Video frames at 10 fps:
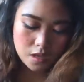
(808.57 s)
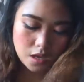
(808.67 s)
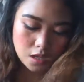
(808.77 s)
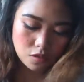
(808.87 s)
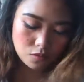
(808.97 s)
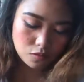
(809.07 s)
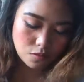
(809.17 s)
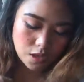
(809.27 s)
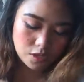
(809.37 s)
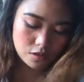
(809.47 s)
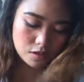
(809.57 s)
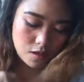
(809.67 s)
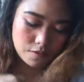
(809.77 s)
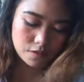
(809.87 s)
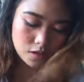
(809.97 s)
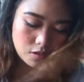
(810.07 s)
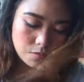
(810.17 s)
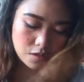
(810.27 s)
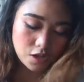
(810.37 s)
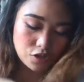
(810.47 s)
I don't know, I just have that
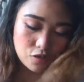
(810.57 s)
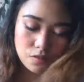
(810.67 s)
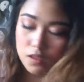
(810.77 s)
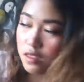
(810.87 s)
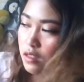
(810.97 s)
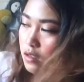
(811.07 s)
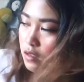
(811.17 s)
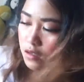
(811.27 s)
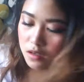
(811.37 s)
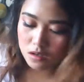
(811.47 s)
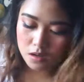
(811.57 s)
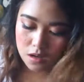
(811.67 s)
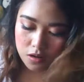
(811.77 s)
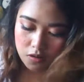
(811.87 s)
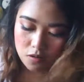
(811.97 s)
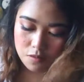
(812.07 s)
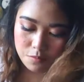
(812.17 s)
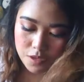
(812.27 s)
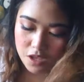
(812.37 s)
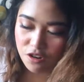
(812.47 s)
obsession with ano,
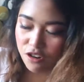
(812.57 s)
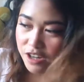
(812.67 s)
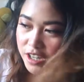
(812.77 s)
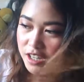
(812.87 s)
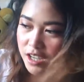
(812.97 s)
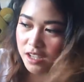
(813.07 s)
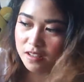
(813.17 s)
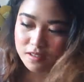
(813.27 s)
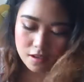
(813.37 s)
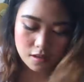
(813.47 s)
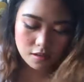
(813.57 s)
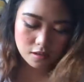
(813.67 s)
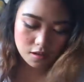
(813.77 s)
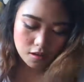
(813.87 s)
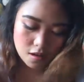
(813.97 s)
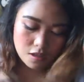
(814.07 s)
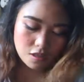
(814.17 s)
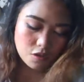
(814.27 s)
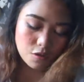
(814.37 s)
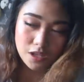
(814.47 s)
being organized, and
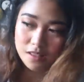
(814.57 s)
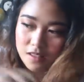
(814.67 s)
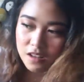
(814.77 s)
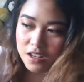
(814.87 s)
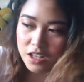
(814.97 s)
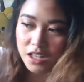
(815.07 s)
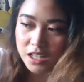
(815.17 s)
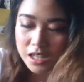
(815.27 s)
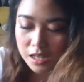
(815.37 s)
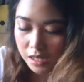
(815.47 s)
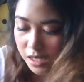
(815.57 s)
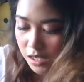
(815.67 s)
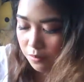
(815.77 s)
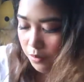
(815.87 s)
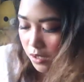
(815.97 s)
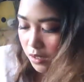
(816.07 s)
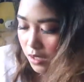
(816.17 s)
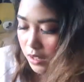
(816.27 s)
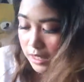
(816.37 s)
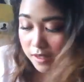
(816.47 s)
though it's not really clean, but
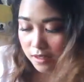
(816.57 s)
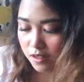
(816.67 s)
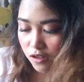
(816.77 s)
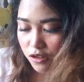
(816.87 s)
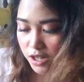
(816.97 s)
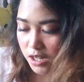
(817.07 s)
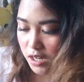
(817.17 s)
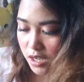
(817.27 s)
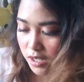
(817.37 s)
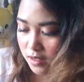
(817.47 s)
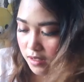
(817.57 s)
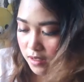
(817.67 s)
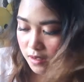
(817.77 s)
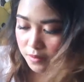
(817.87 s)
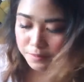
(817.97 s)
at least it's organized.